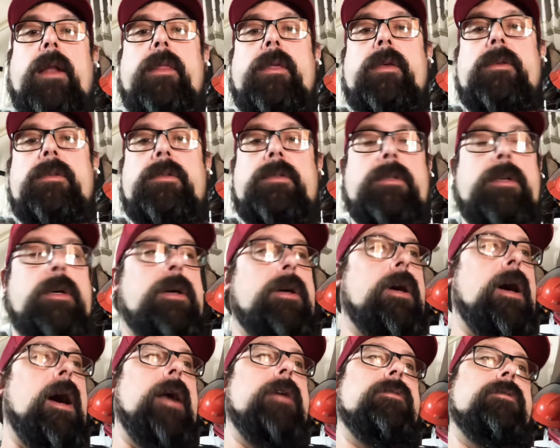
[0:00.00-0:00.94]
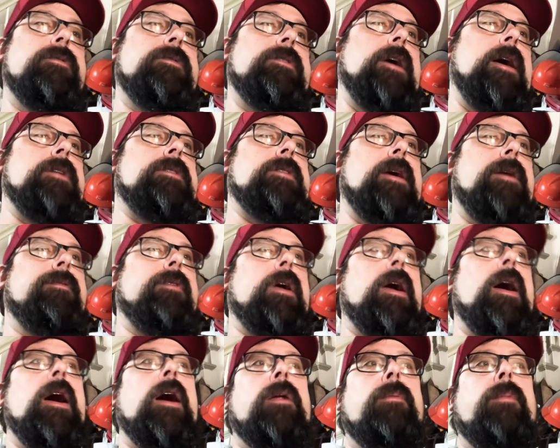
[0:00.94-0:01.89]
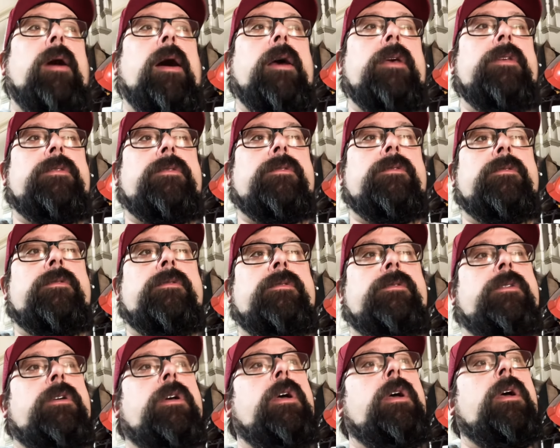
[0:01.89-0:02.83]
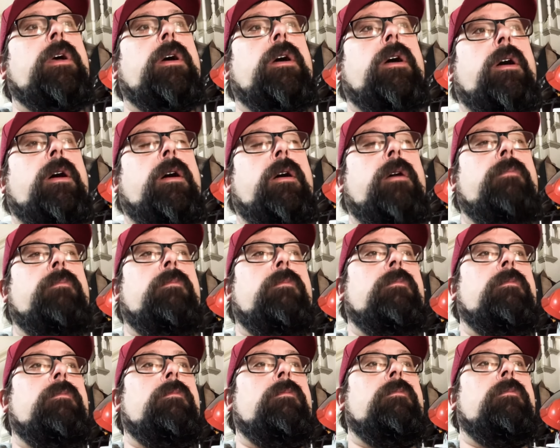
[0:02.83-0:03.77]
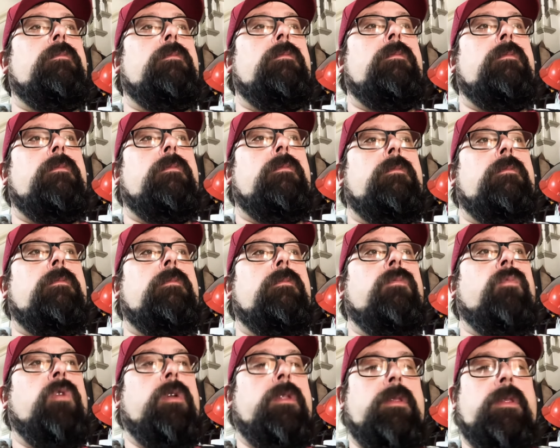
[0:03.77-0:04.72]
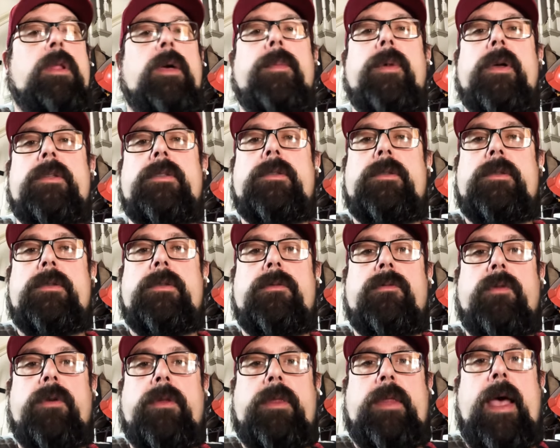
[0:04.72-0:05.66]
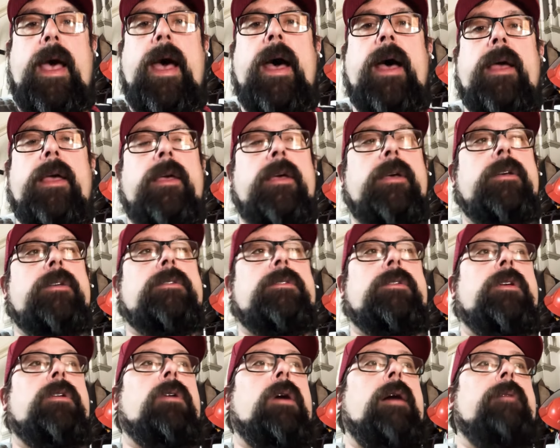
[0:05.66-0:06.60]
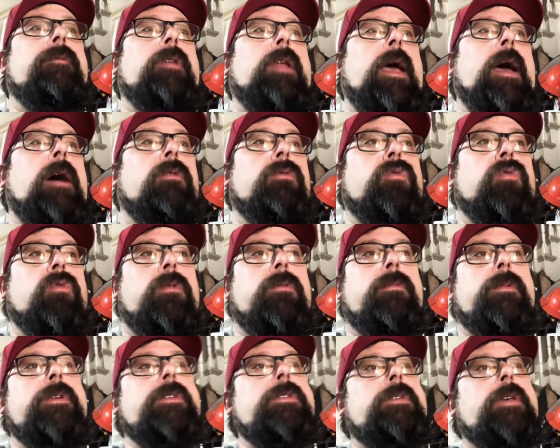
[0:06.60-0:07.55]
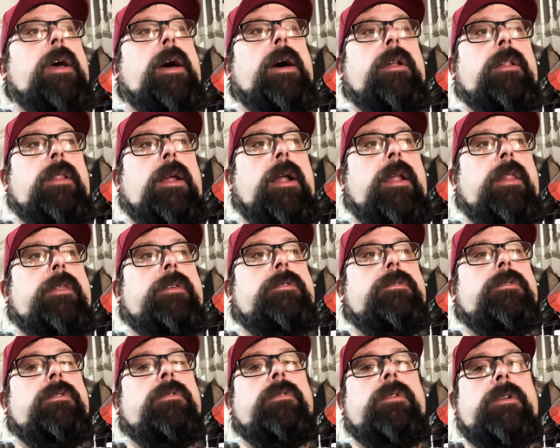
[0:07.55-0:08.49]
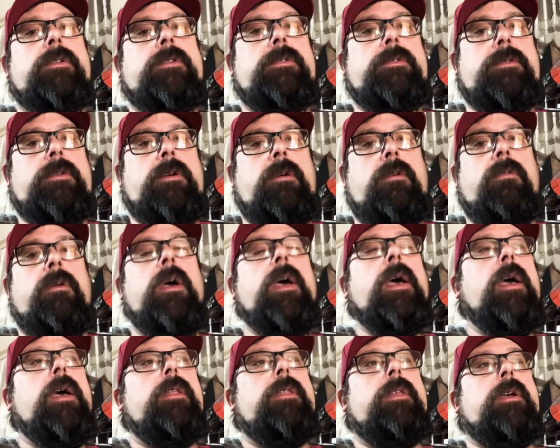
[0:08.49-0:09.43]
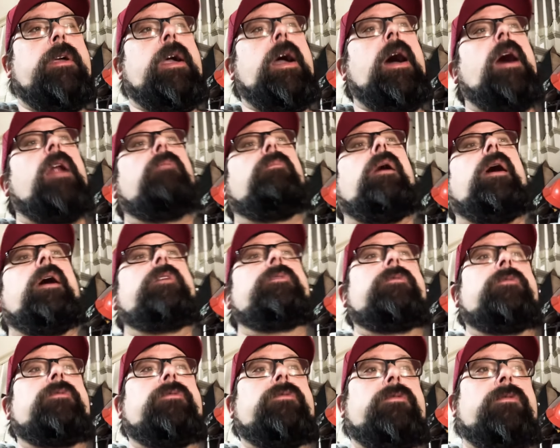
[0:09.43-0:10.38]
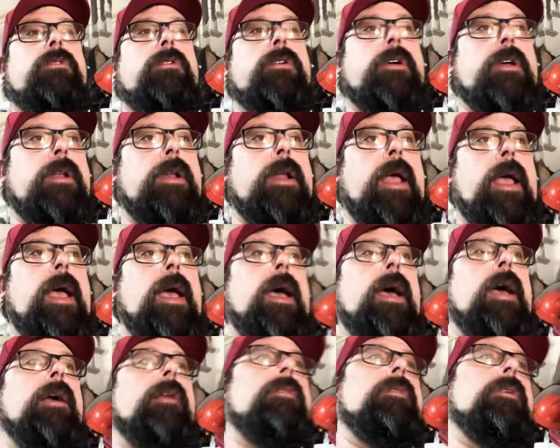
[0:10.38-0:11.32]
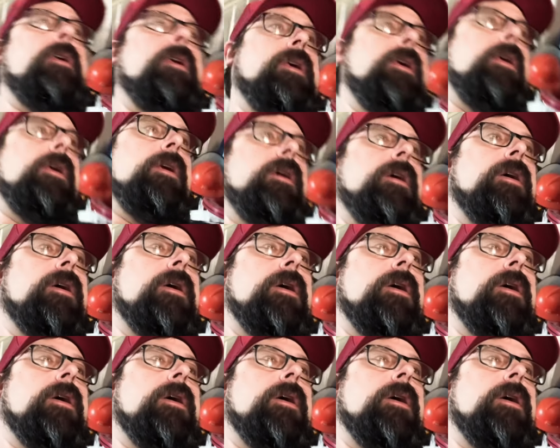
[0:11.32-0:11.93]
of these hydrostats have economizers. Um, One of the limits with that is you don't have an outdoor reset in a lot of these units. So the economizers are looking at the